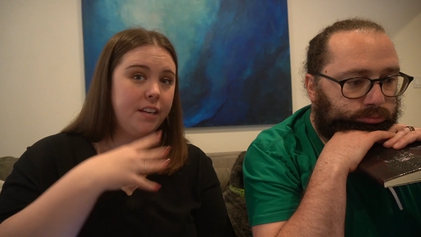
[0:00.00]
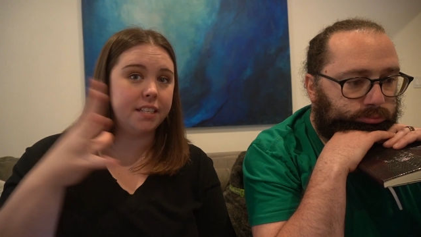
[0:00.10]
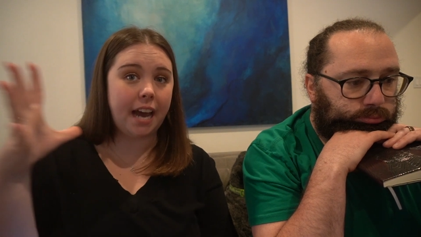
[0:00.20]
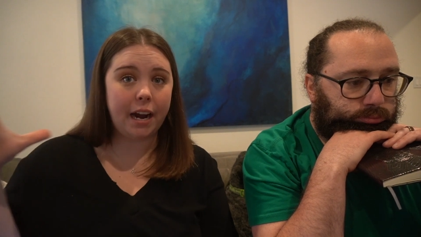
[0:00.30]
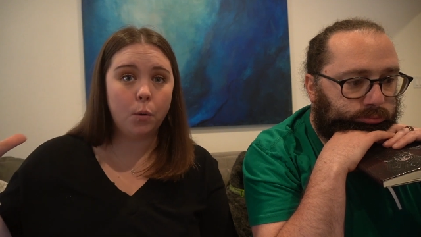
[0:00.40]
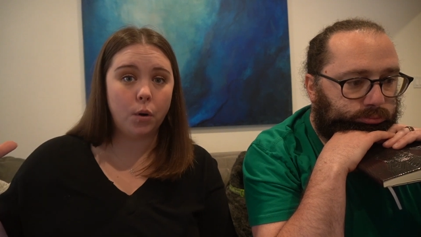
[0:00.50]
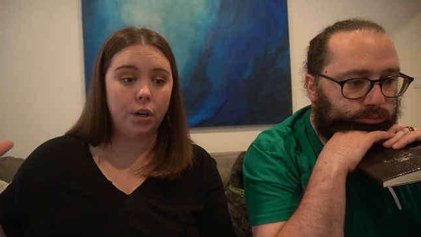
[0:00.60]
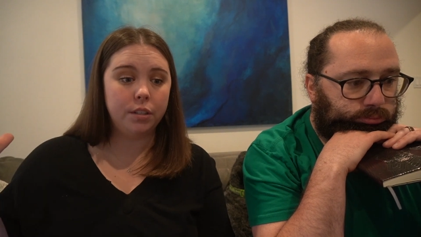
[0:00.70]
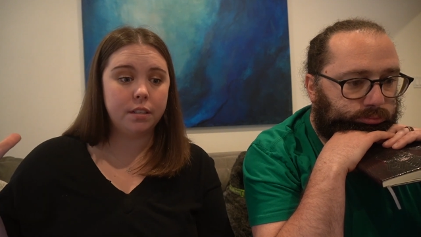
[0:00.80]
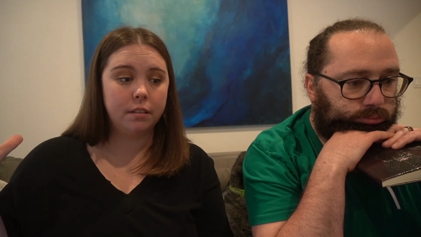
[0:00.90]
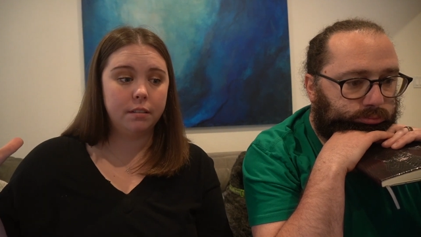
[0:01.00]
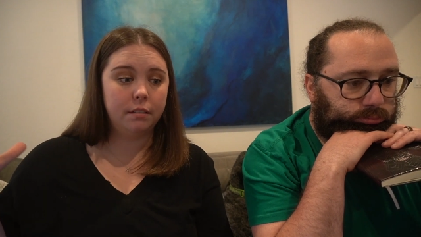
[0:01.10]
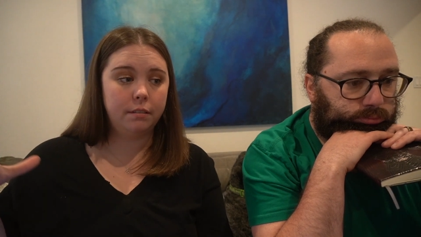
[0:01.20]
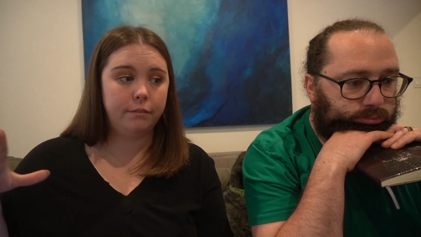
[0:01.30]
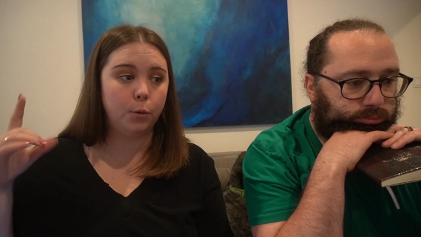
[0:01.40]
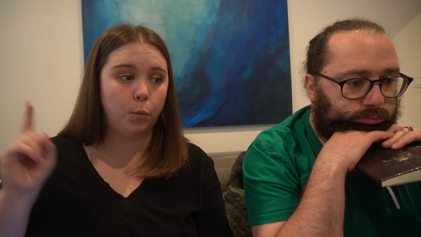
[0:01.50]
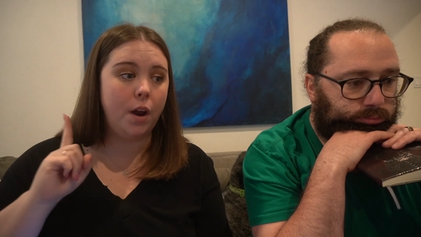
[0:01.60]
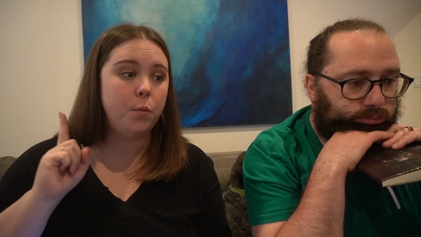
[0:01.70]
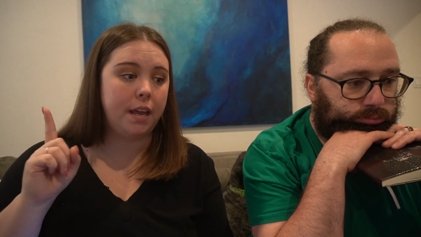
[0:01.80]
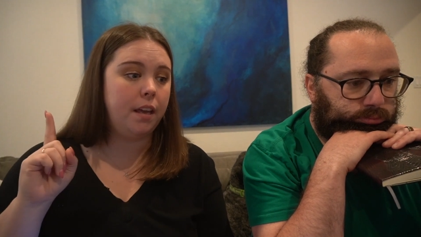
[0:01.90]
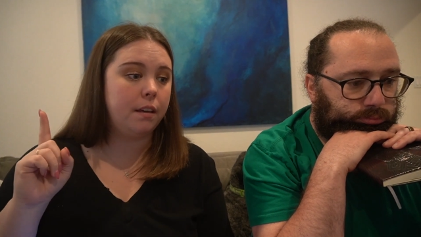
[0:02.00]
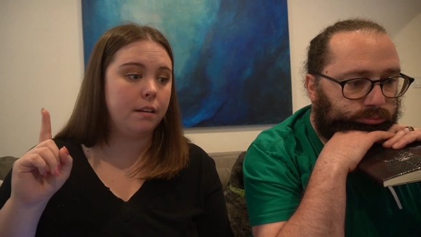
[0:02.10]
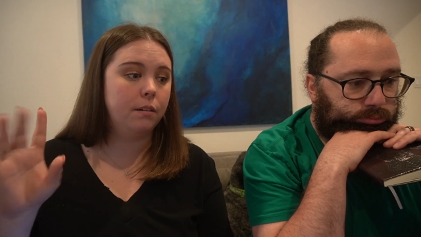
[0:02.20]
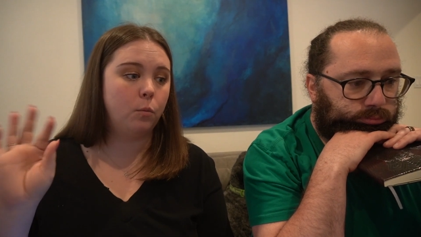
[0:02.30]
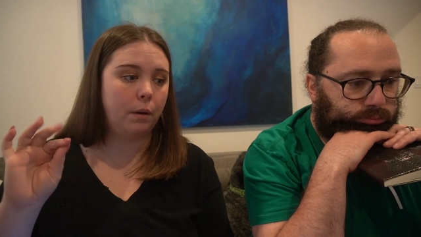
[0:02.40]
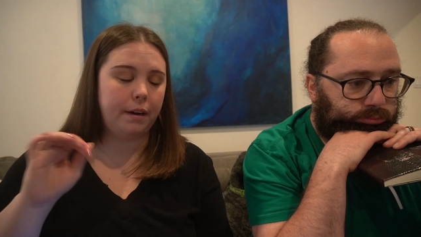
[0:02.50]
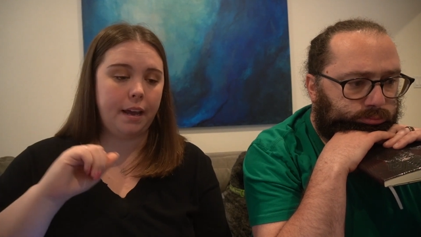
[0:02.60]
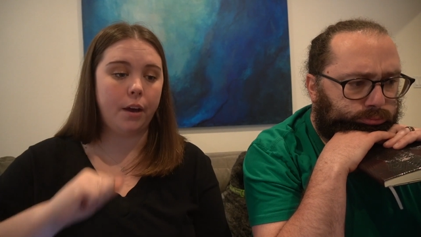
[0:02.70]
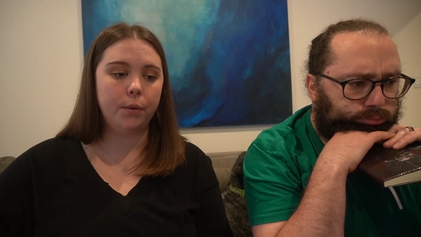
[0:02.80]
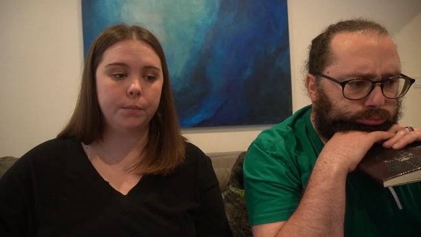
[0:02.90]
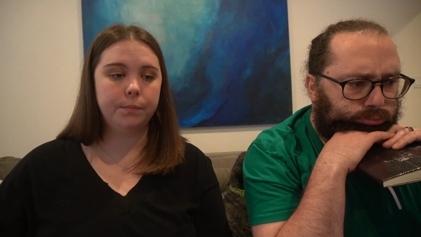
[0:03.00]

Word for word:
Speaker 1: the entire world for 1 week, where would I go?